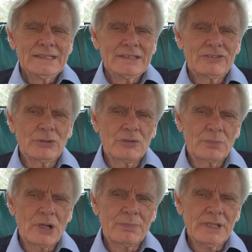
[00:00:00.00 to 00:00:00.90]
sort of
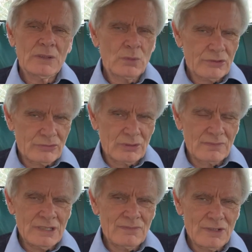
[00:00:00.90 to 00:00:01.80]
property and what sort
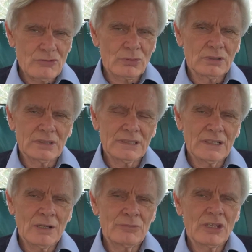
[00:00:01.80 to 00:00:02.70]
of individual
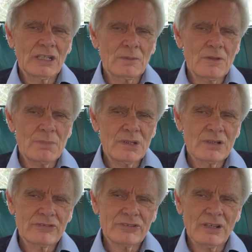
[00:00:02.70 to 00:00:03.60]
I'm dealing with,
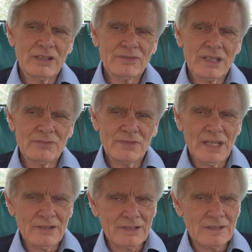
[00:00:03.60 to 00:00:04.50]
because I have
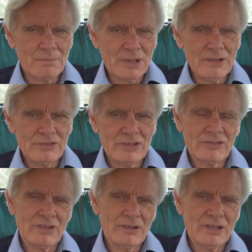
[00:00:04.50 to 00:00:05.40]
found that the
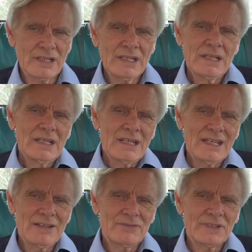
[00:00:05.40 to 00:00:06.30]
process that I
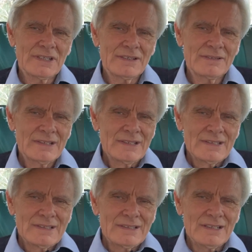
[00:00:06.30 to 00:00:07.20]
have
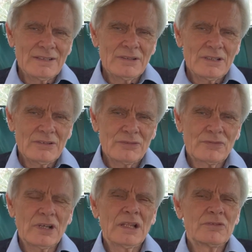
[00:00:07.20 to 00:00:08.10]

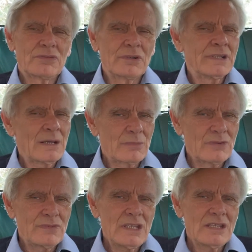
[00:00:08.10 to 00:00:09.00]
followed for a number
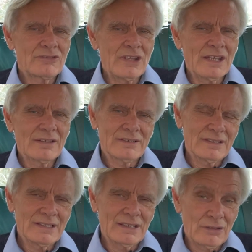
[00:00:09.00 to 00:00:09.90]
of years now,
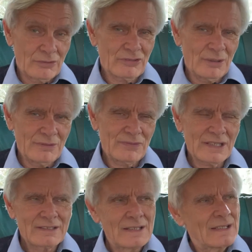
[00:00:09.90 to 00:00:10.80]
a long time in fact,